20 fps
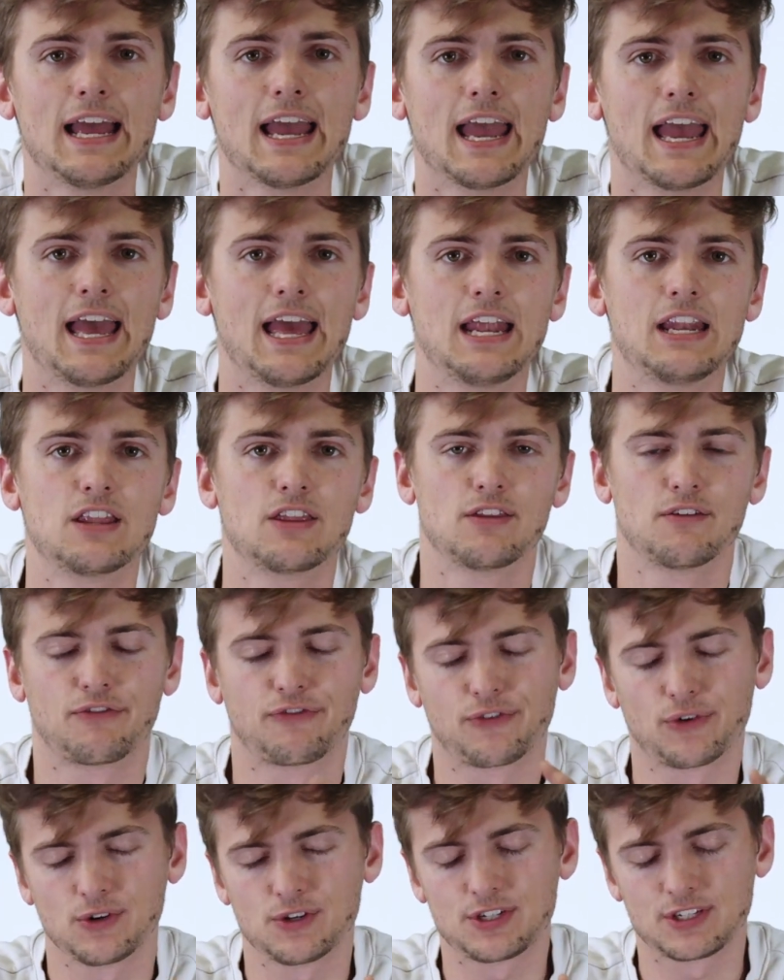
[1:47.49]
And the
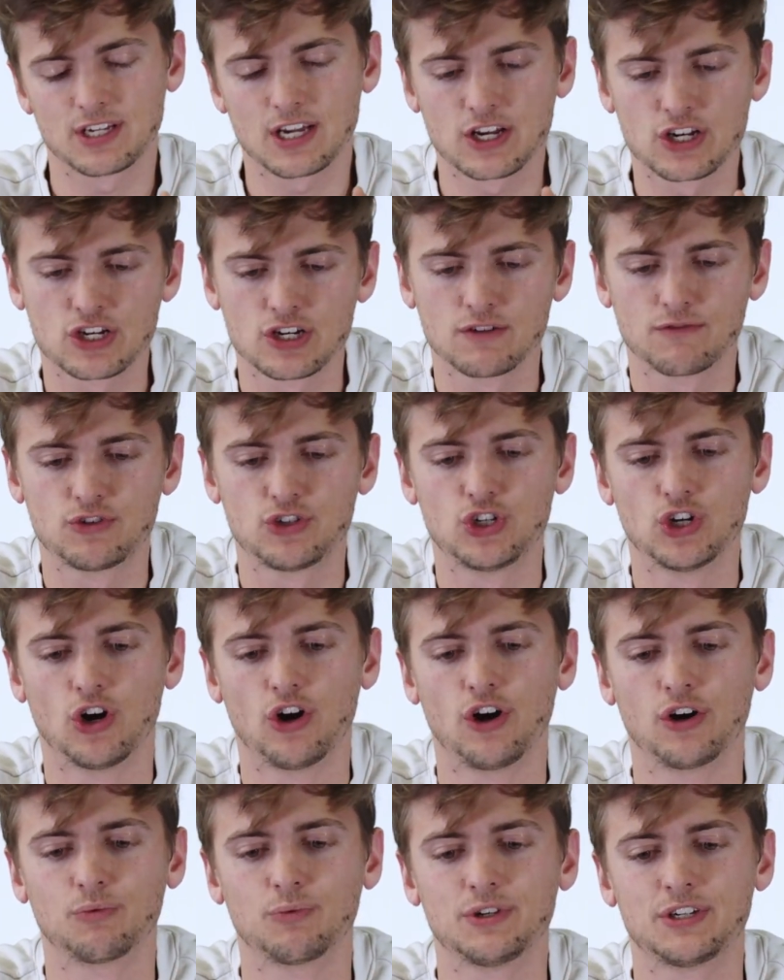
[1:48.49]
first section of
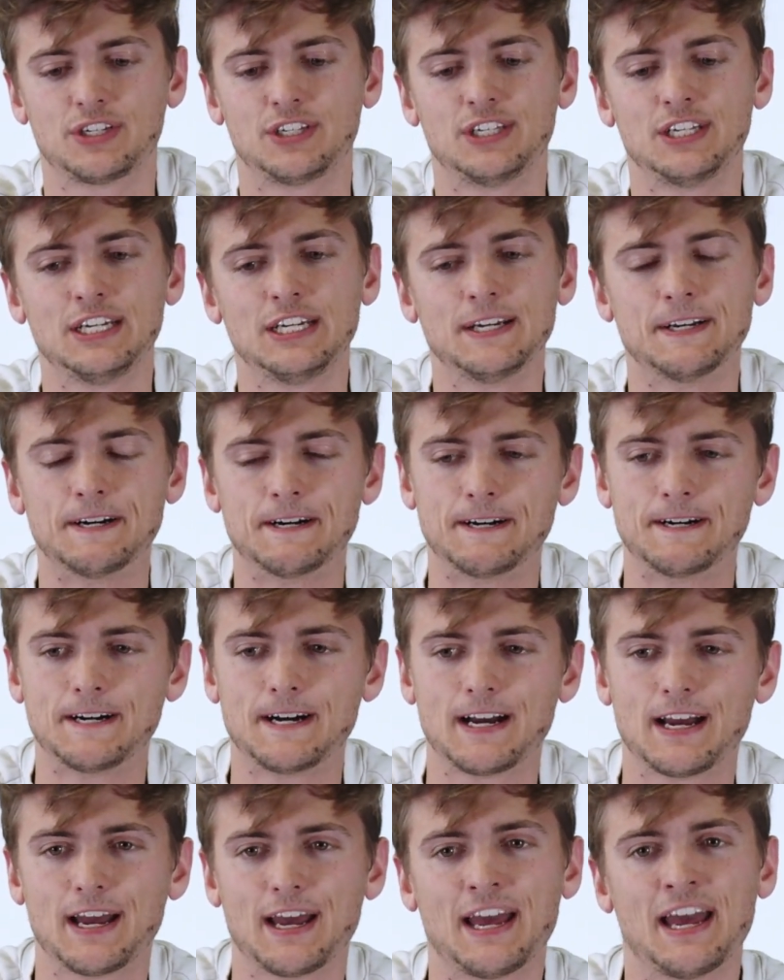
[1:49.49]
John, we see a
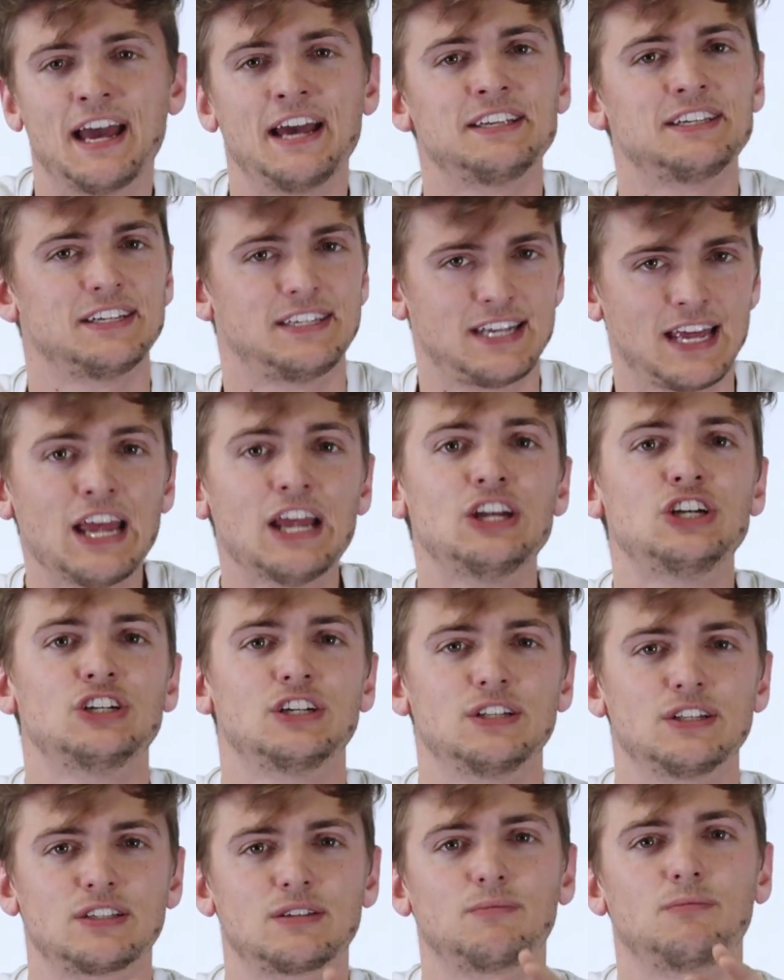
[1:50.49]

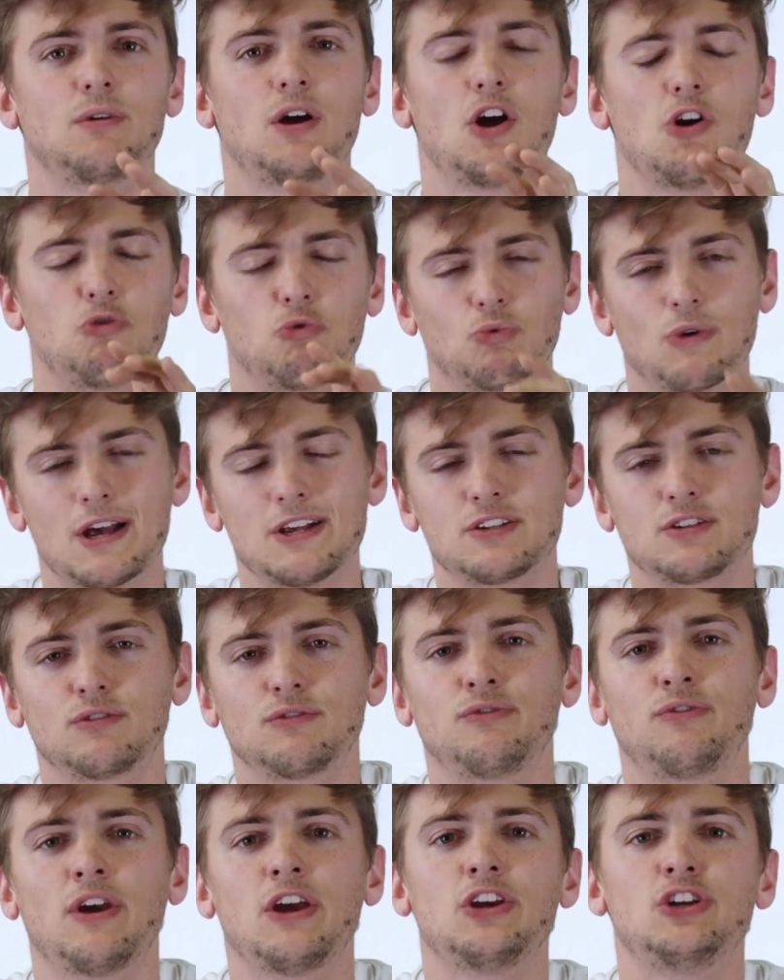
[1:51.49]
hesitation, some
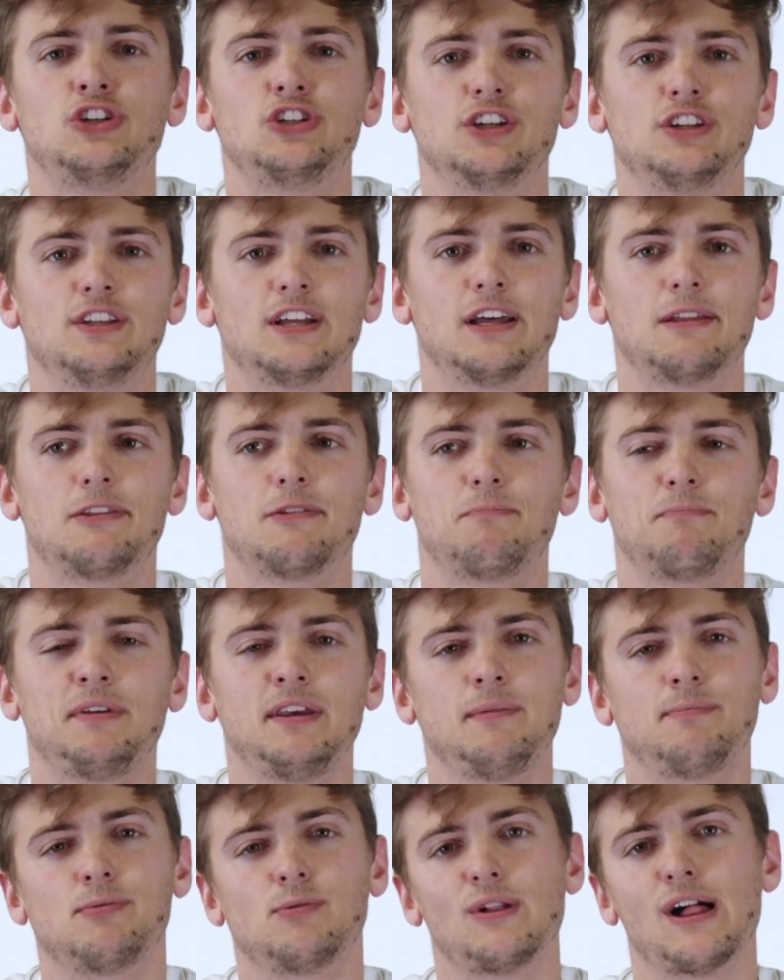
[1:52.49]
reservation that the
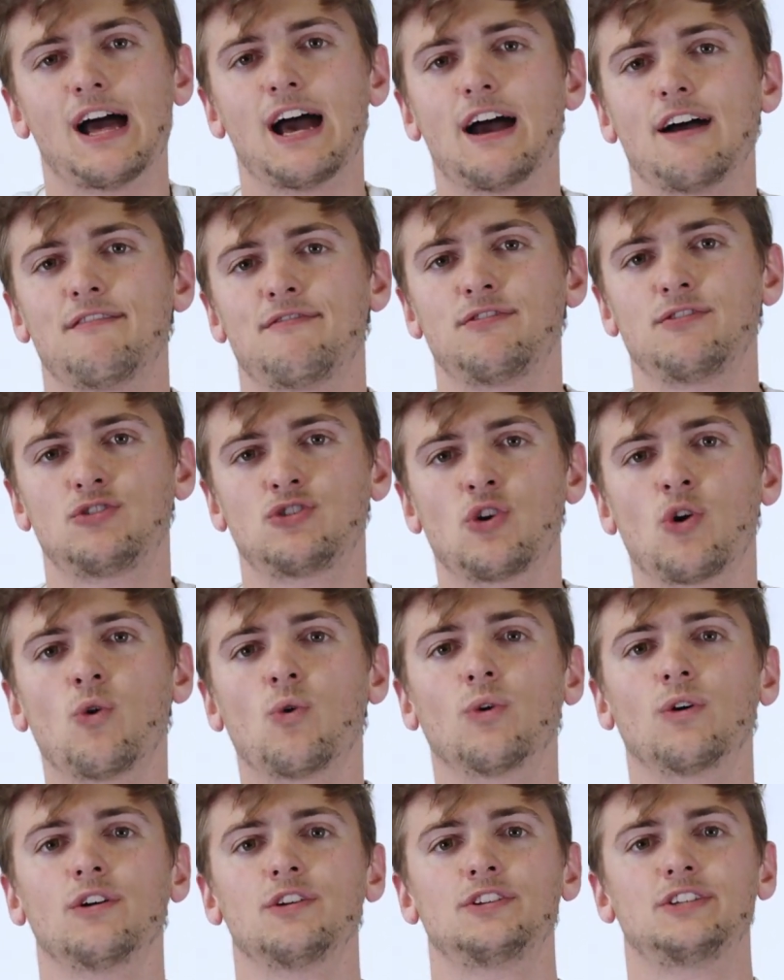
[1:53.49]
people have
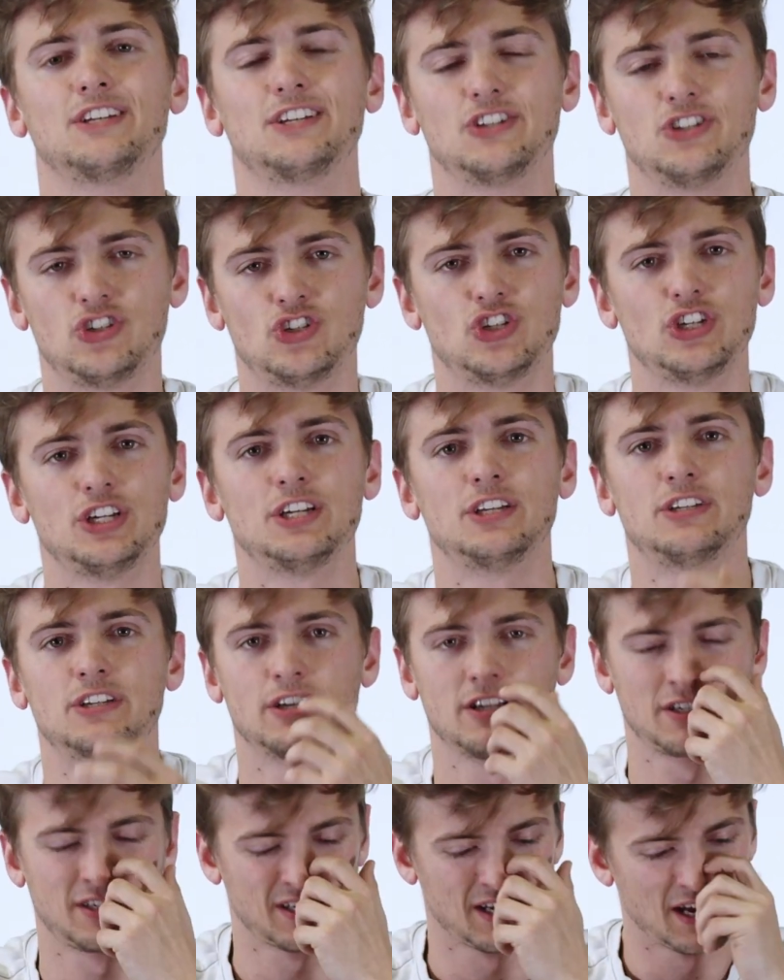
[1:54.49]
towards
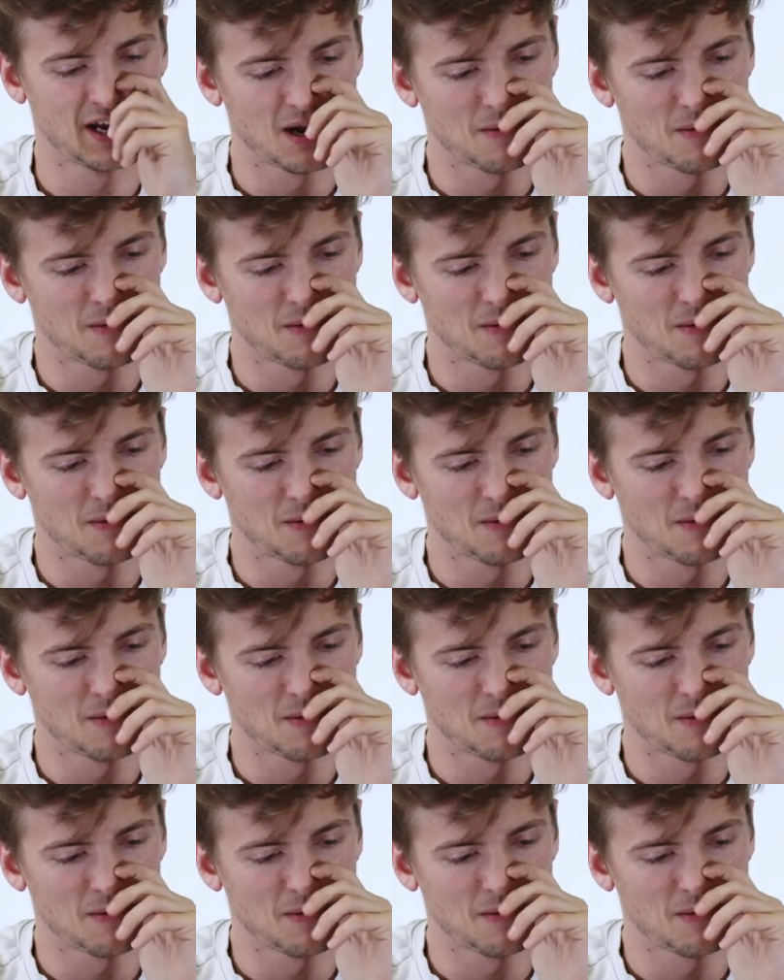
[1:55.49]
Jesus.